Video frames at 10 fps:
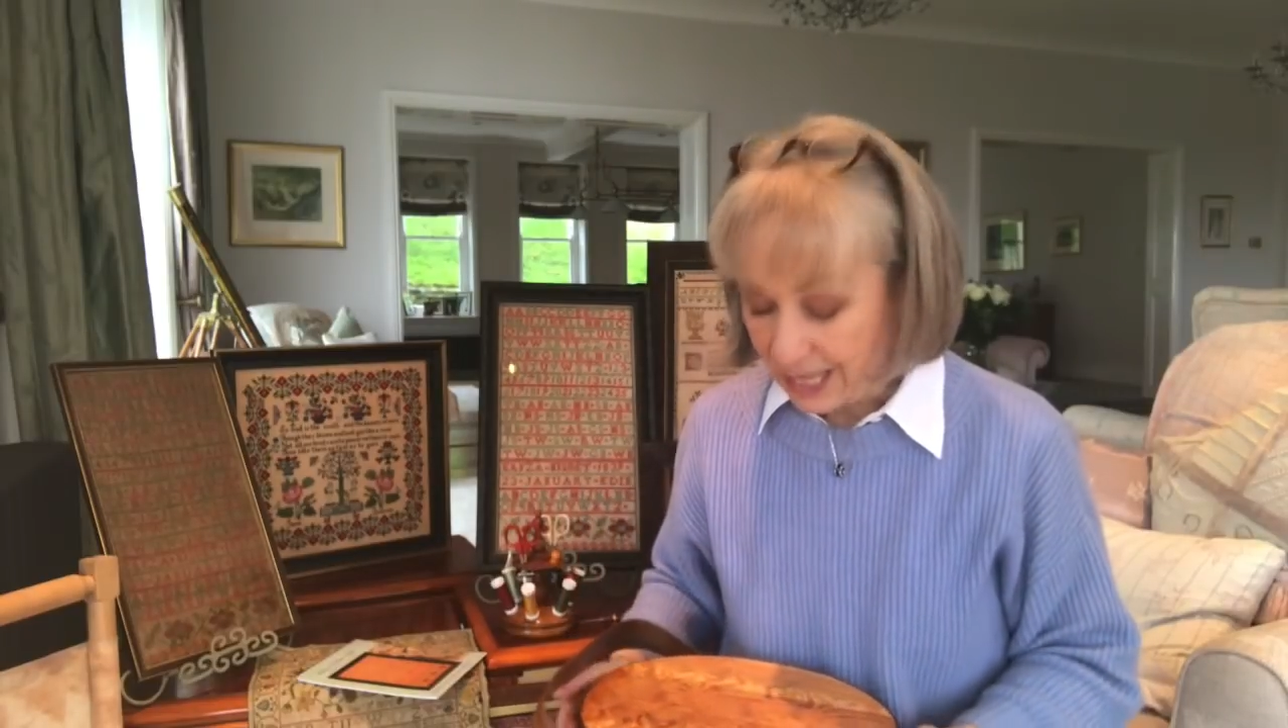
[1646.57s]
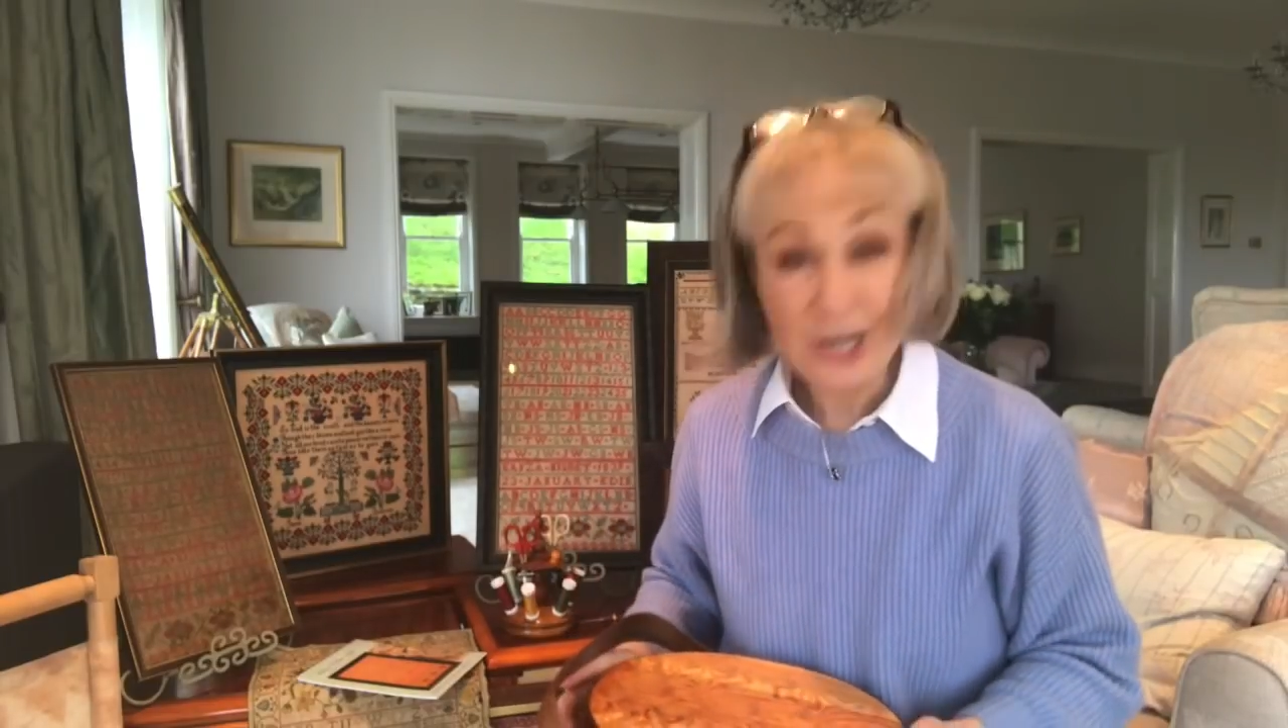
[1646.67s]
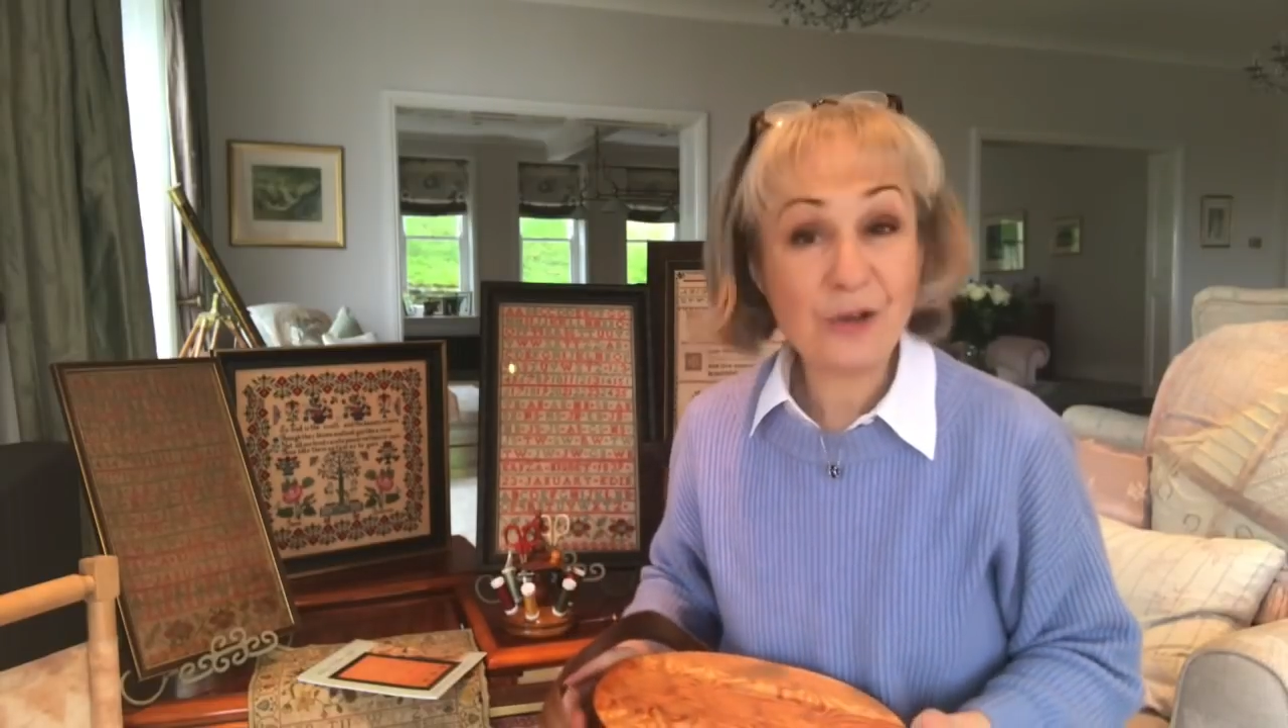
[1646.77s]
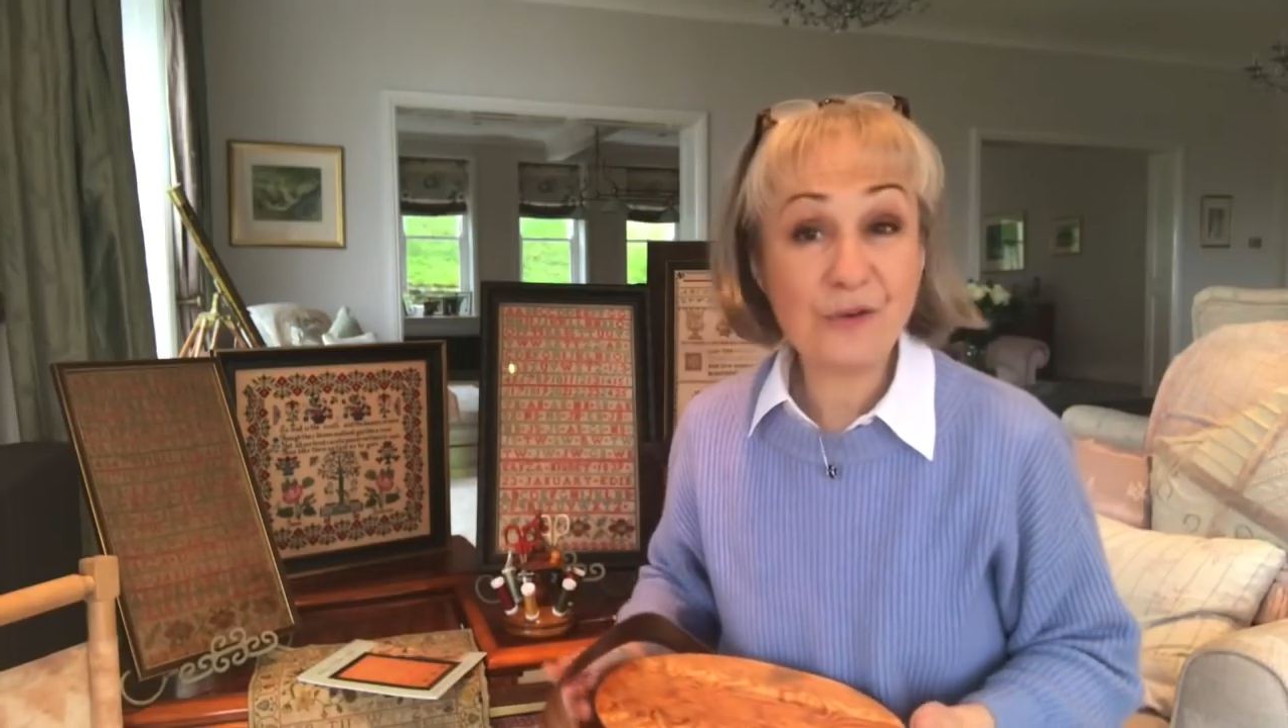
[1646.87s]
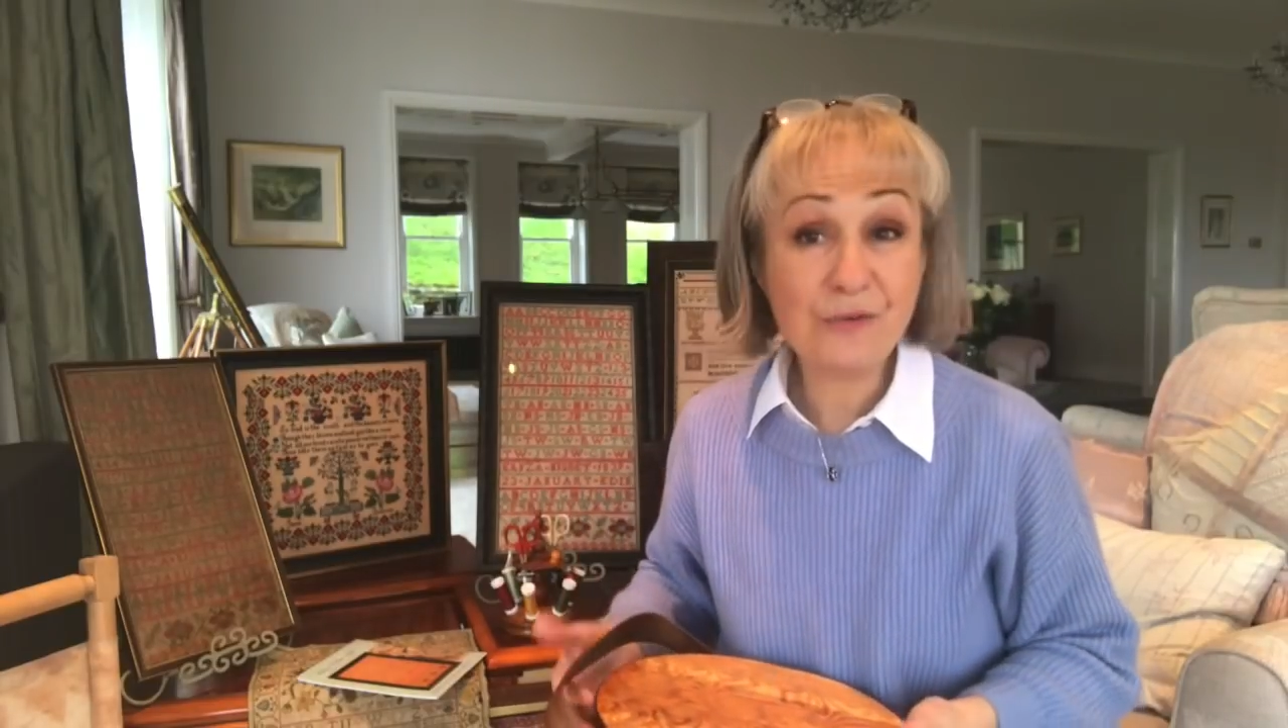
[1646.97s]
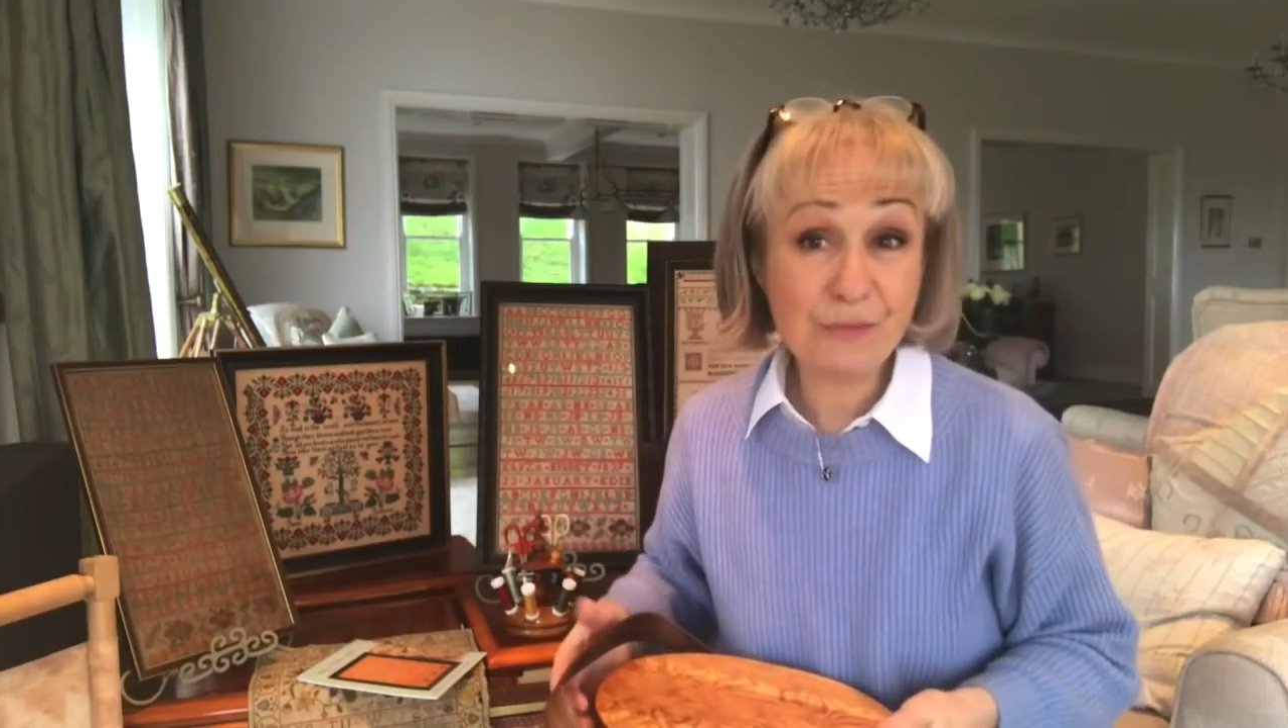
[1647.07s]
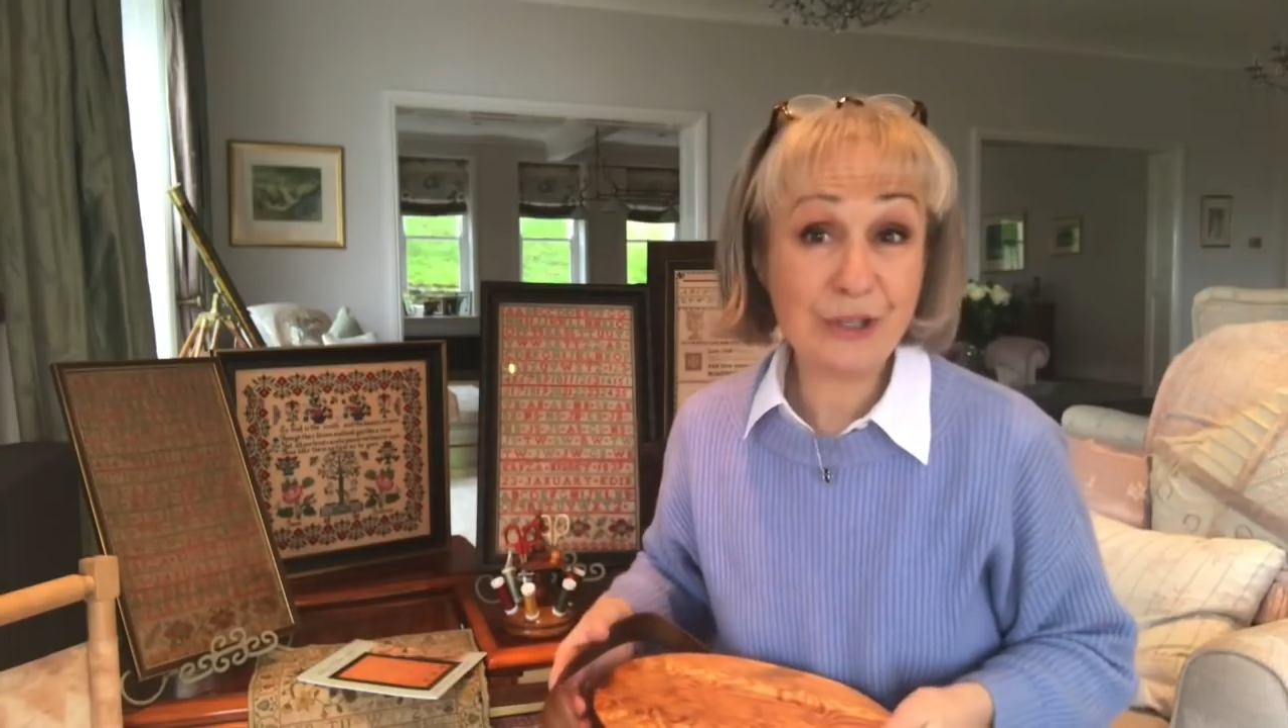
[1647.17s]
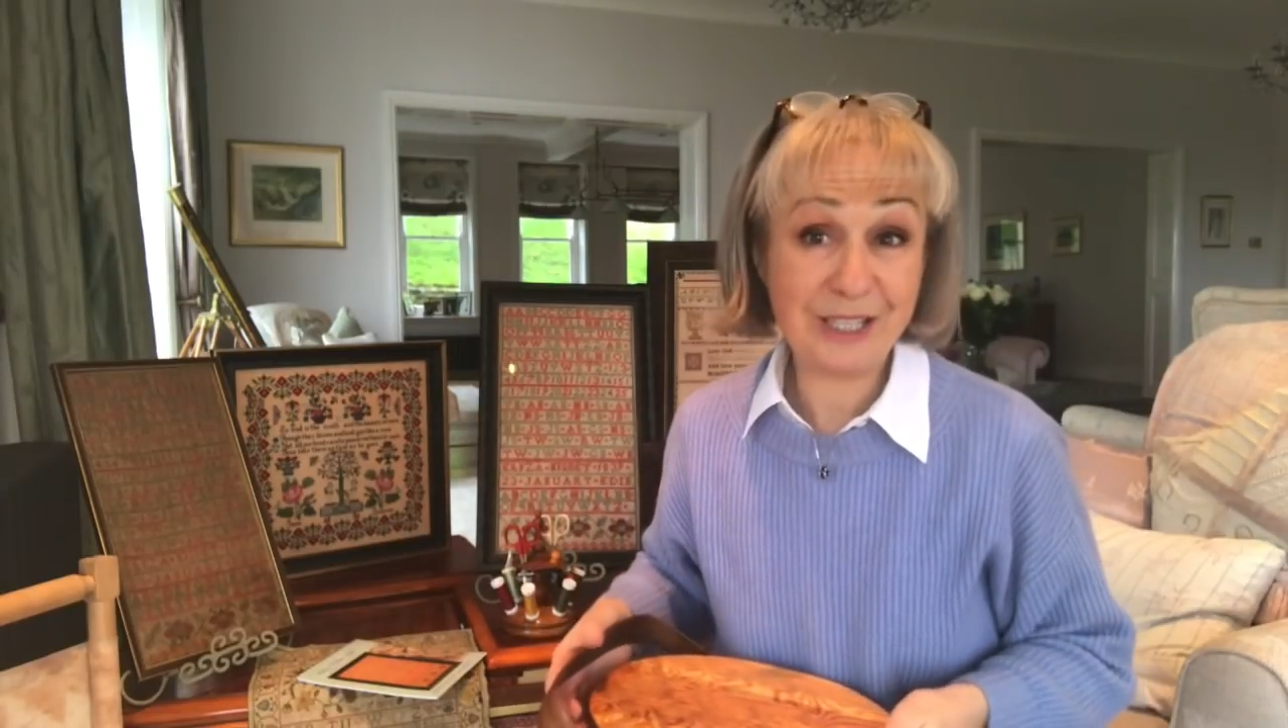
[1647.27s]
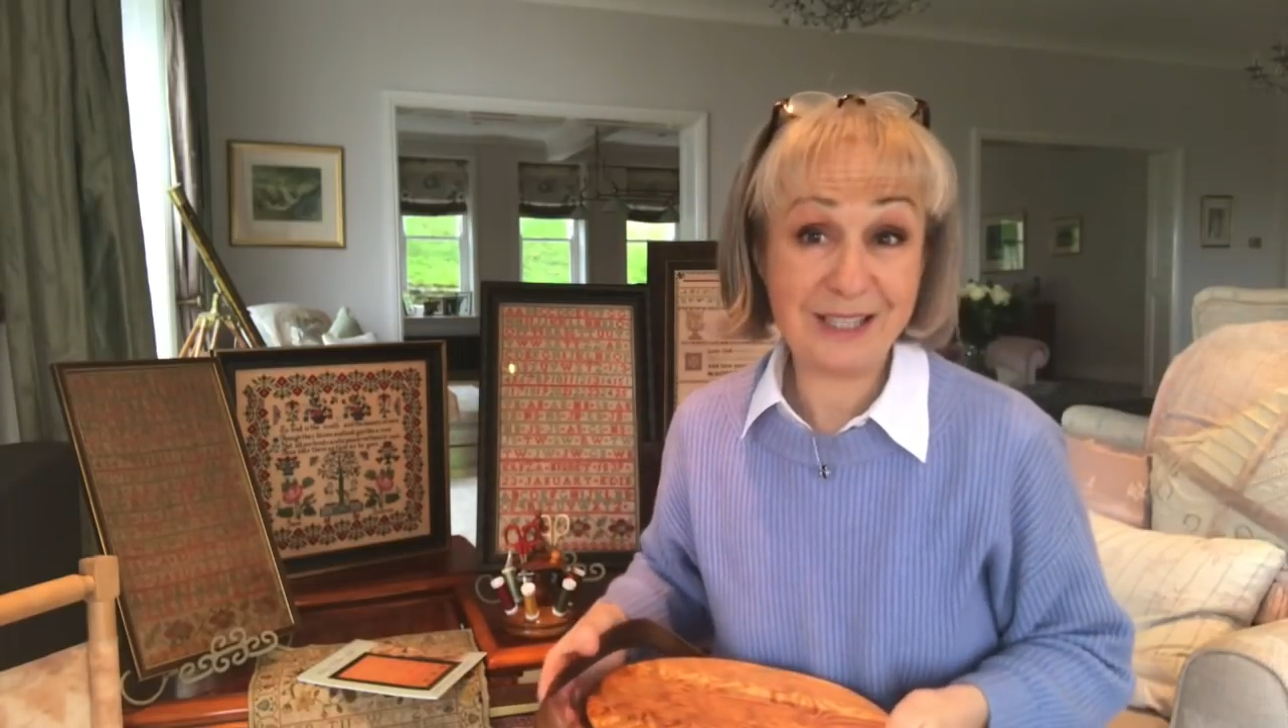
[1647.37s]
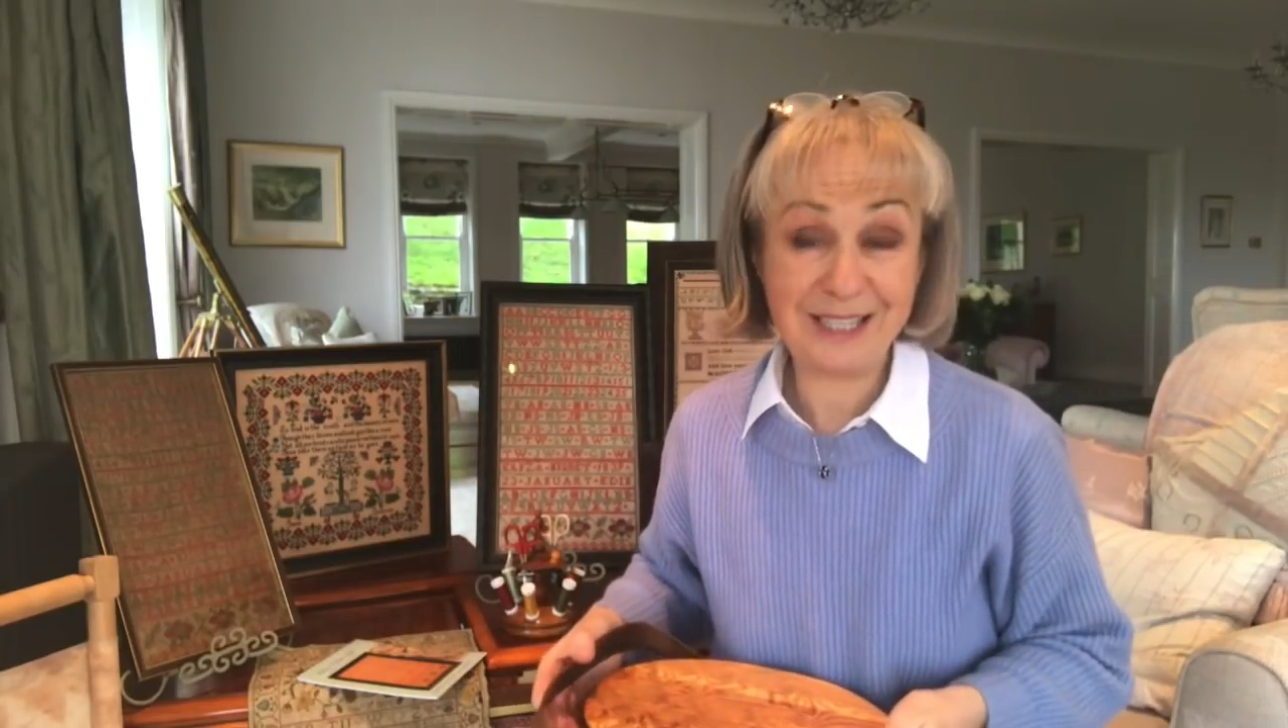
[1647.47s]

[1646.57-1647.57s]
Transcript: lot of wood in